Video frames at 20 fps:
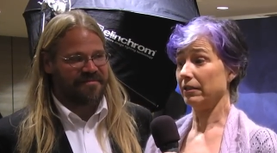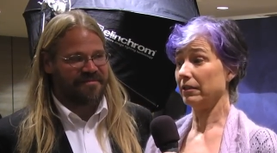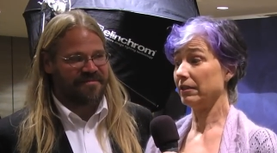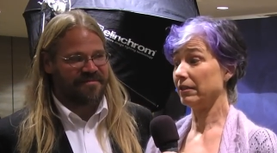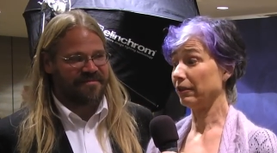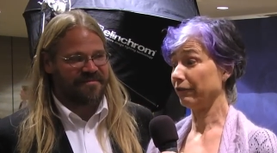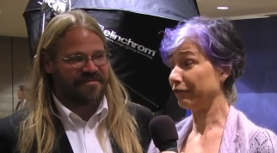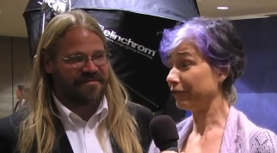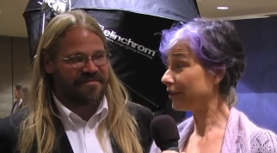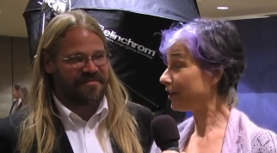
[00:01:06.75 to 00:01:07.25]

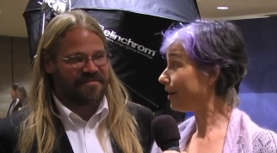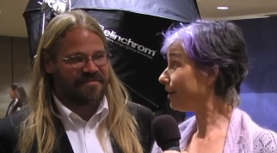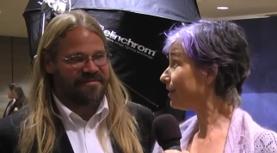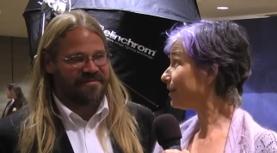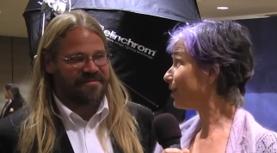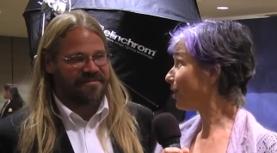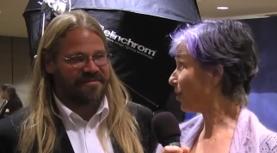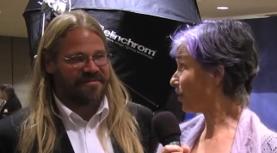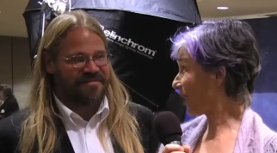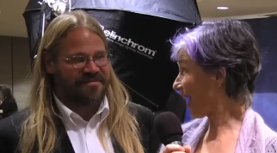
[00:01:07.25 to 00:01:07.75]
Speaker 1: difficult
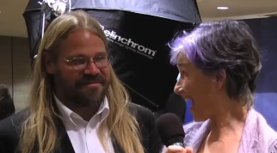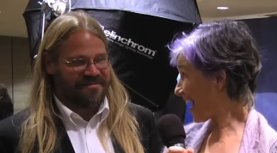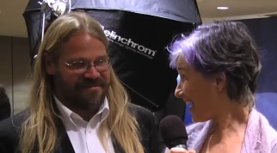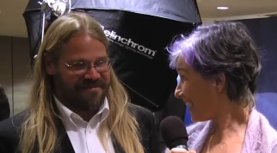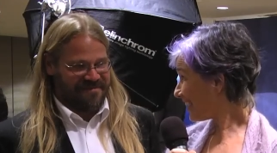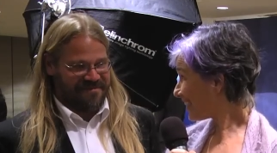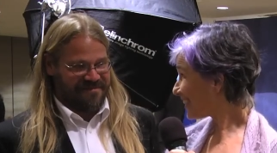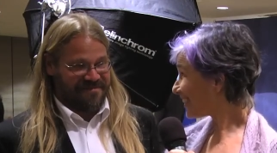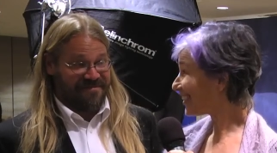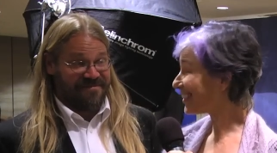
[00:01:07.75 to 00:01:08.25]

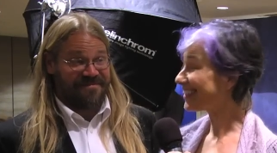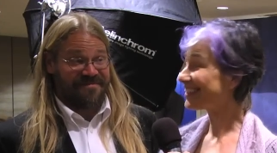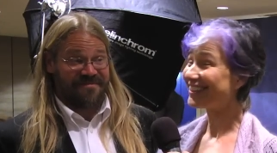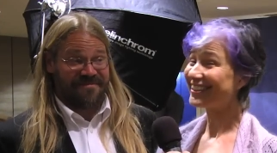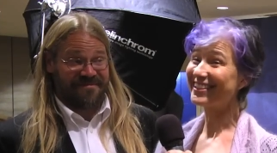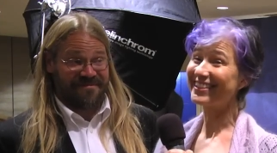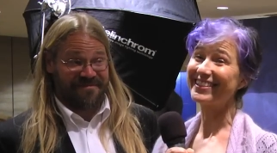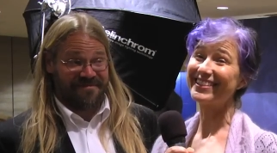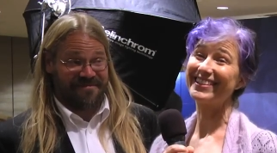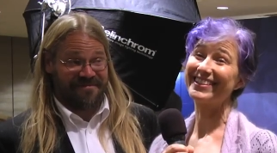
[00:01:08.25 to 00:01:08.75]

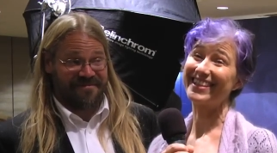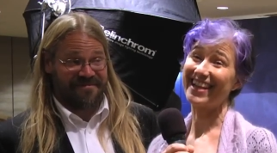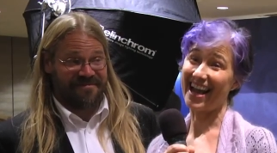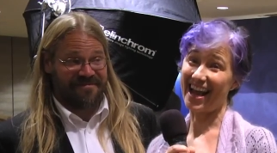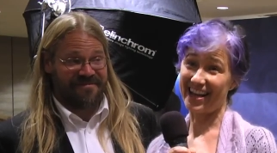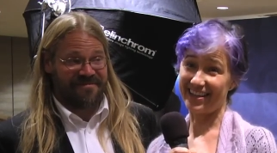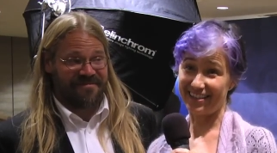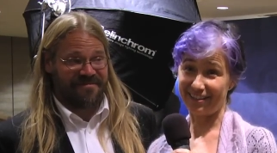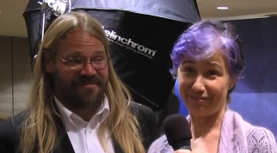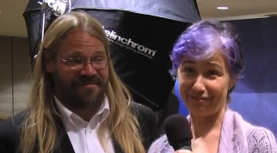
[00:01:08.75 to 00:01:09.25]
locations
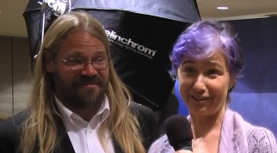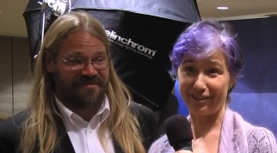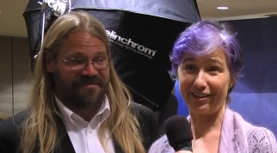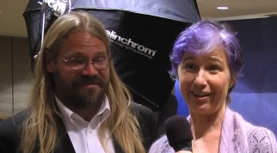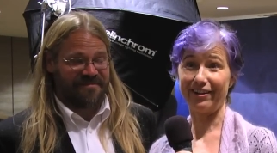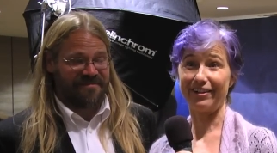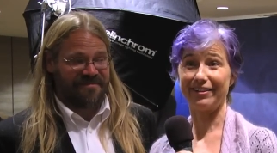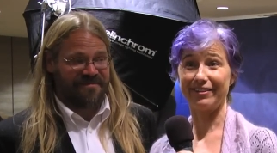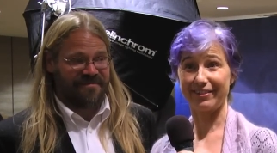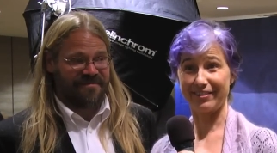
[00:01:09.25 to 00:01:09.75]
and
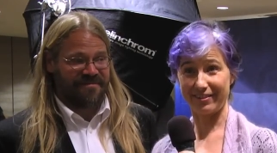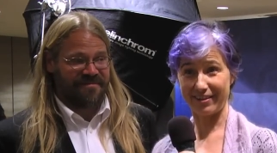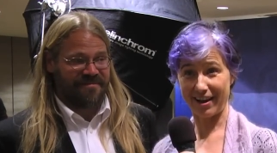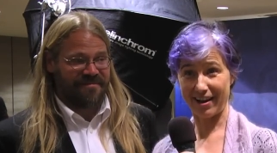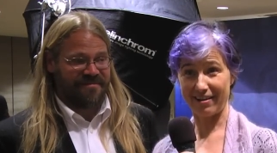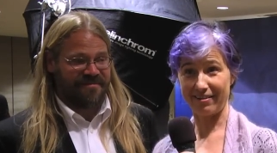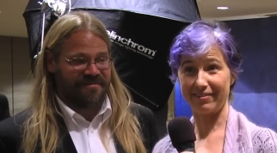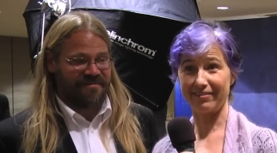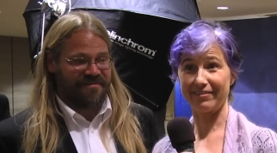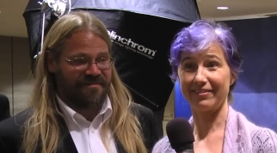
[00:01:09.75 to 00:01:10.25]
difficult
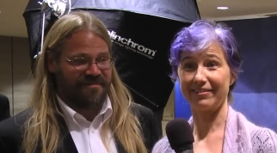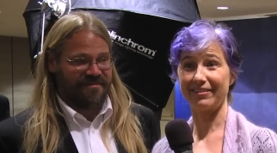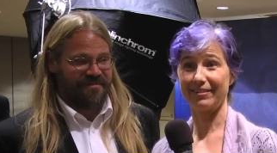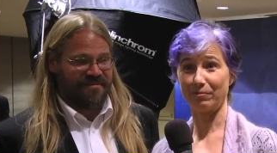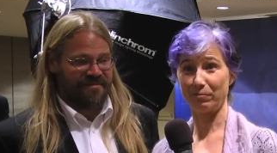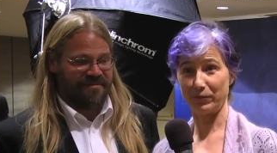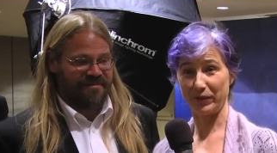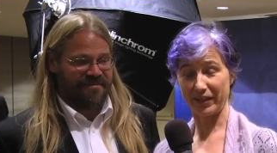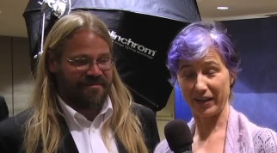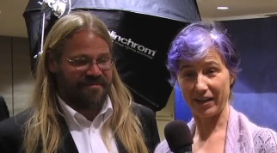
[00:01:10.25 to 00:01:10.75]
sound
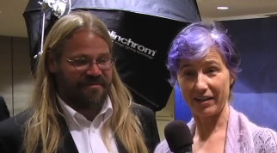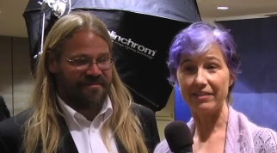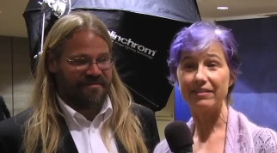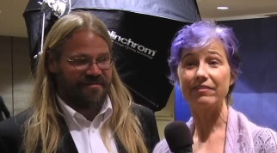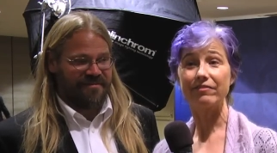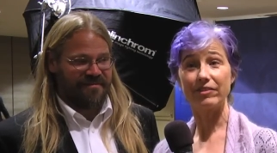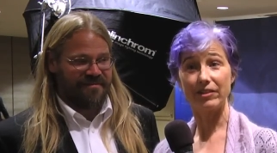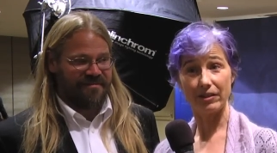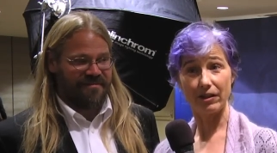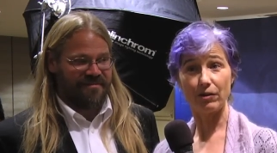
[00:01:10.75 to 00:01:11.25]
because
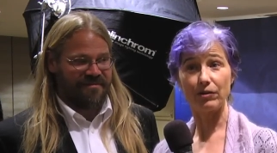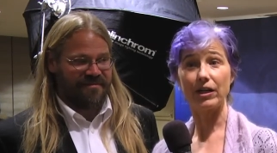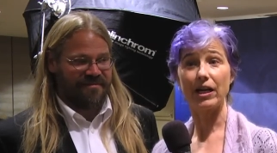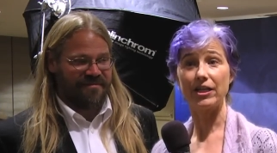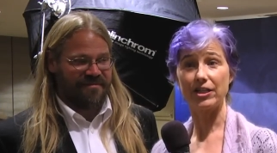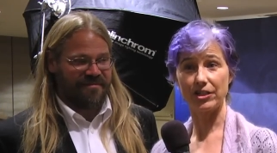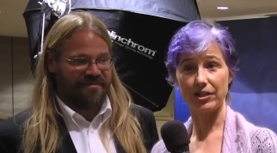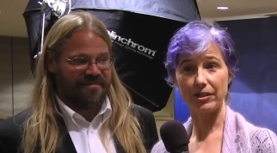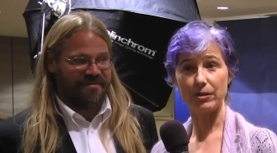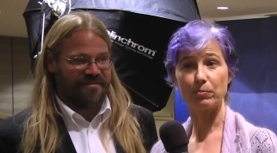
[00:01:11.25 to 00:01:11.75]
of the
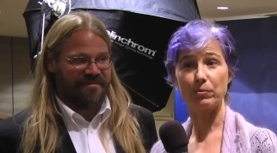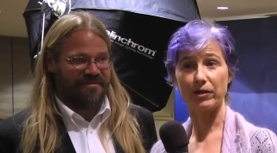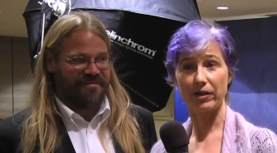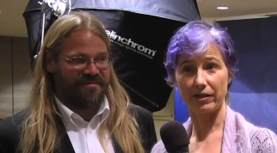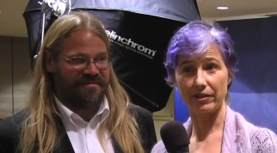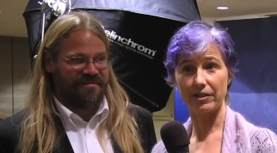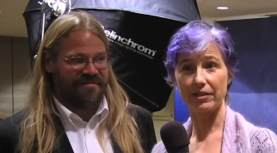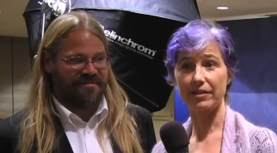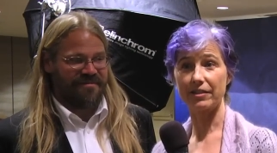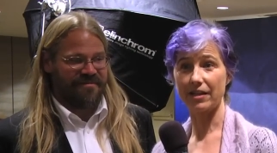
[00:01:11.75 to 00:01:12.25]
locations.
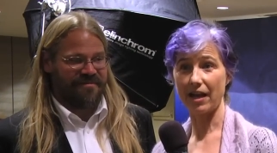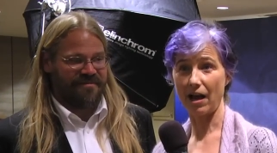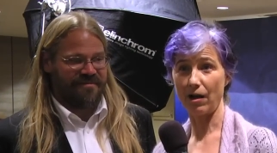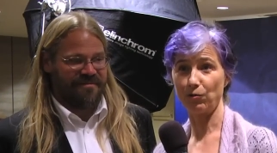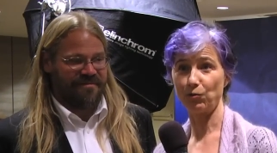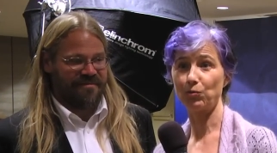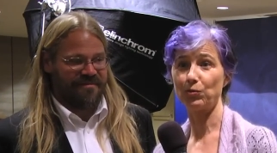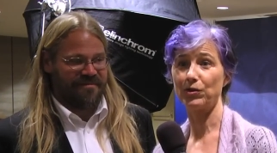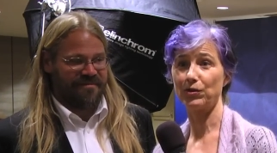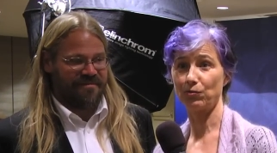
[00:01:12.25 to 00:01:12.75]
Production
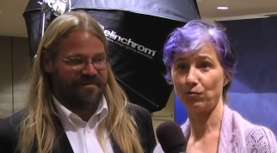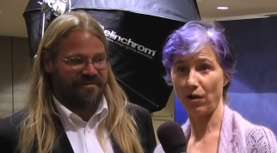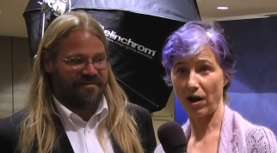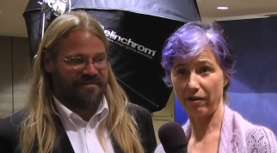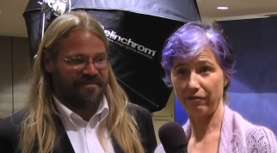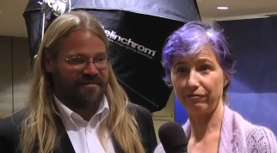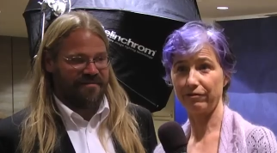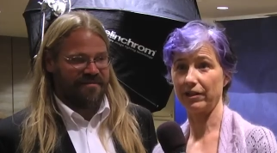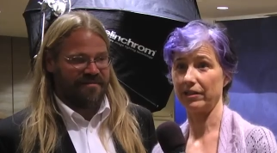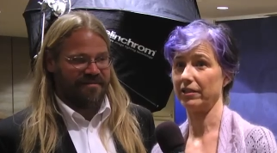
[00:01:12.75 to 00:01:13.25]
sound was
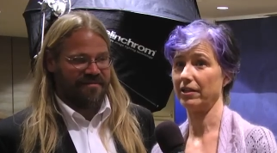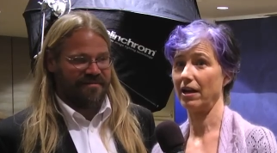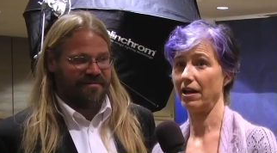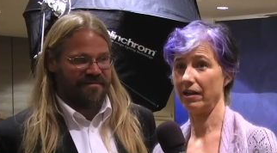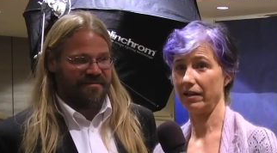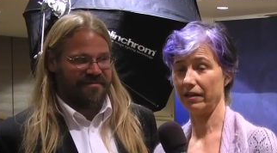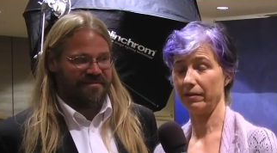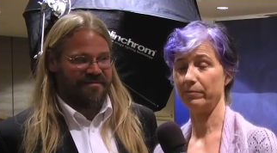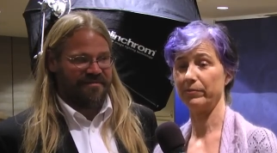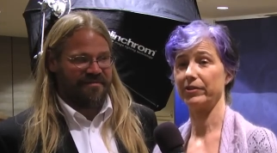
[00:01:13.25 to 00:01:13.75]
rough at
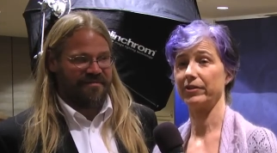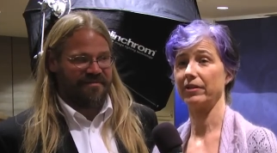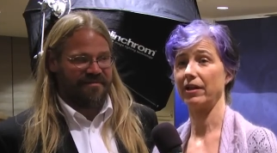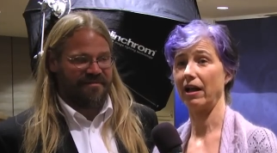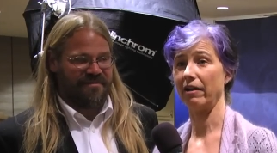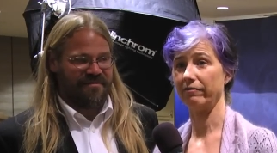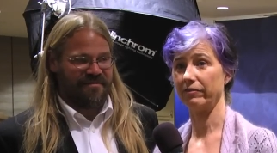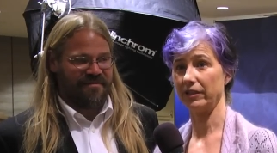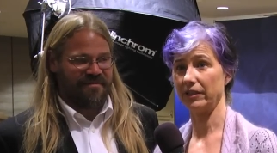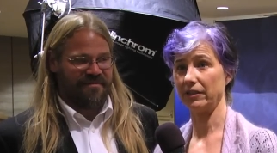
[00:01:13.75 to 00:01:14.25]
times, and
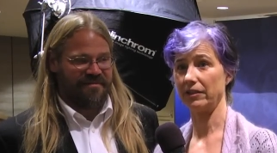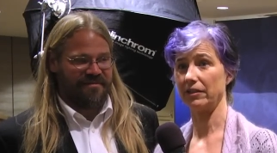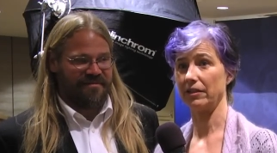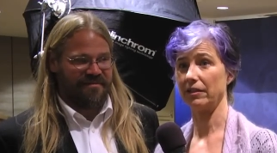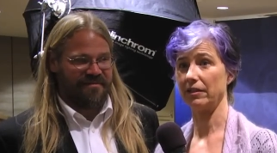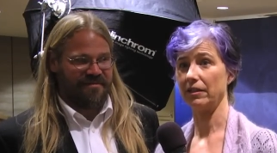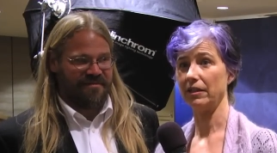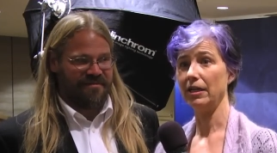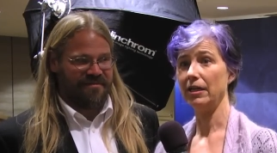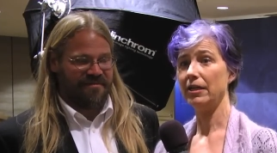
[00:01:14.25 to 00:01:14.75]
having to